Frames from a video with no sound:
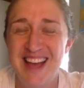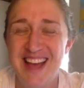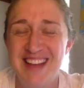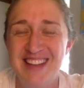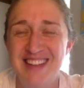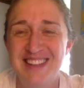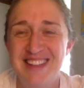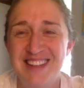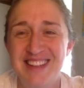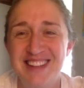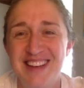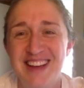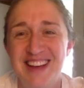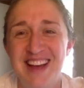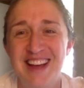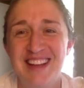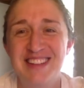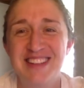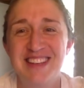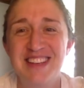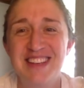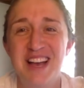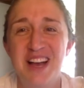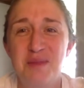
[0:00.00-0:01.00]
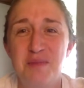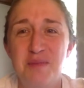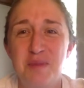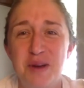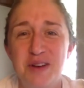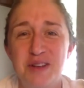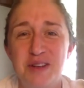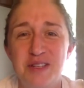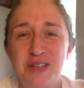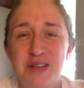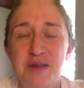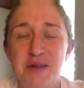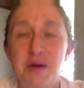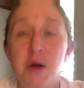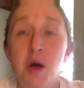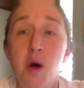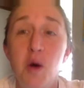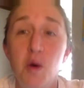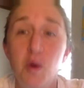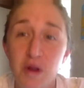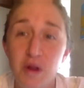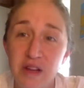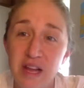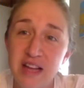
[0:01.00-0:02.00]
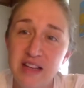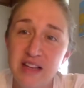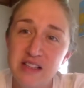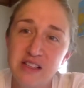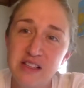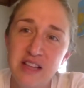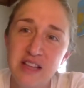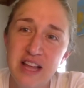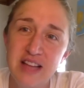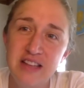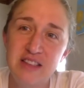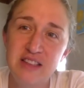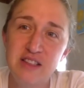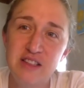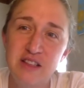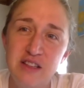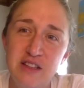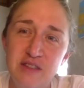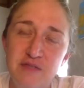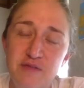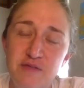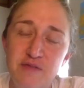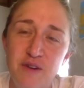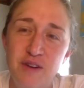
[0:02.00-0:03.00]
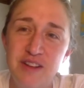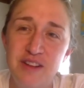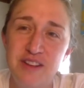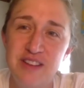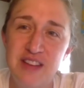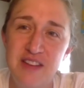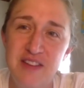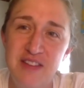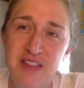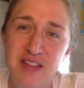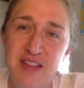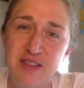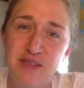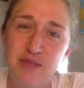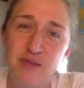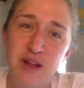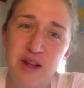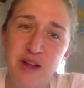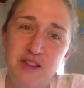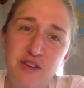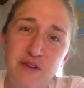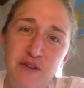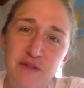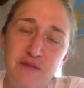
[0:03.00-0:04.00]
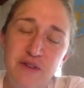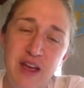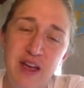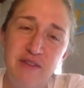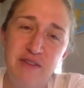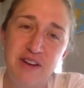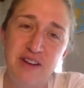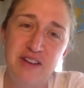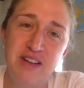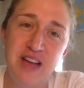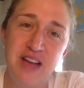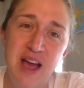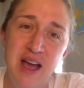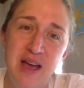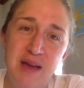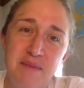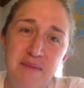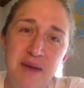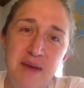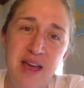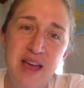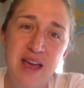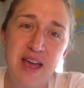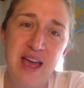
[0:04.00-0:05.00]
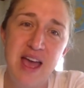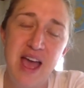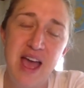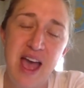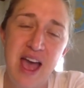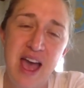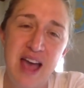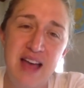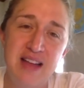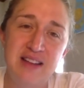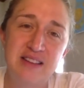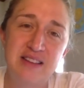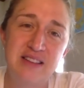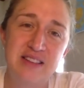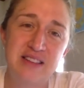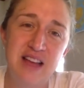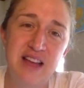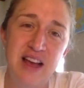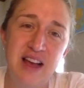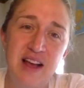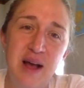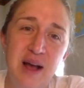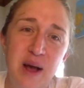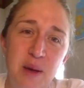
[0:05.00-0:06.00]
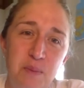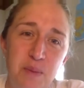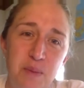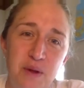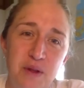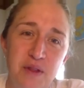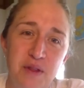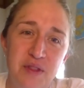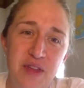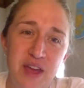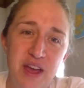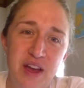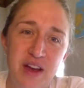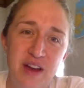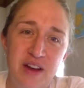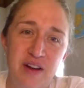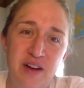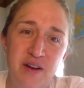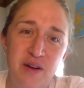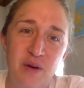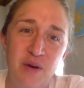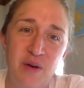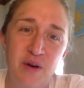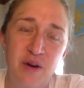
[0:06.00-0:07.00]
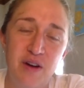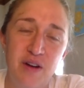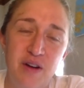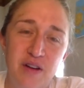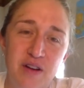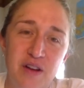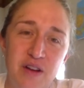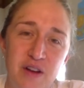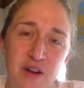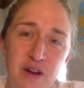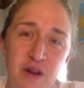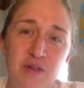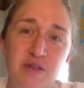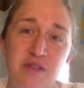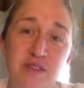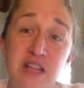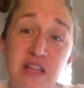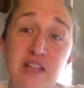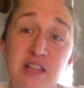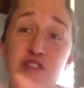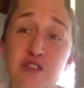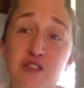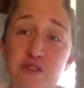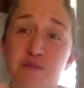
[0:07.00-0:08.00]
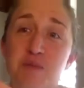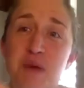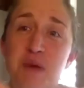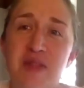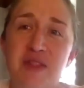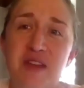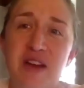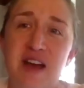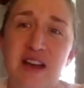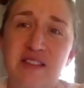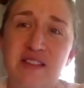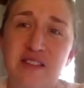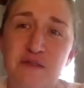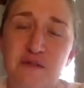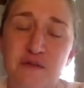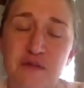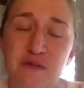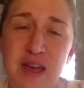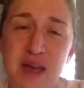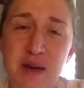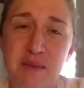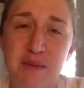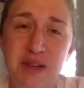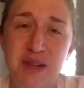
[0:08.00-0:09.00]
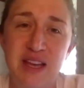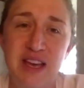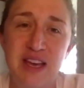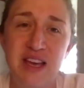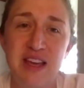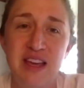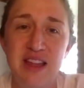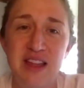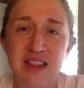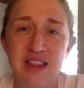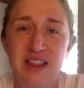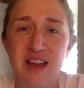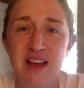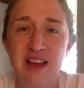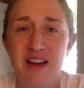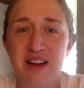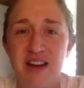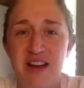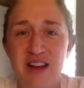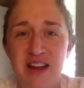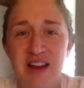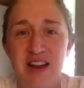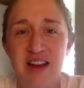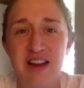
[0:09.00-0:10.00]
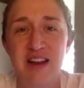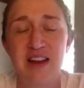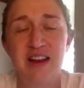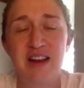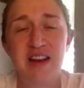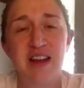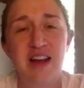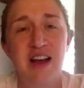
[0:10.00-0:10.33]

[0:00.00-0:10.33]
as as a young person. Well, let's let's focus on this. What's your favorite time as a couple there, or you know, since you've been there as a family there in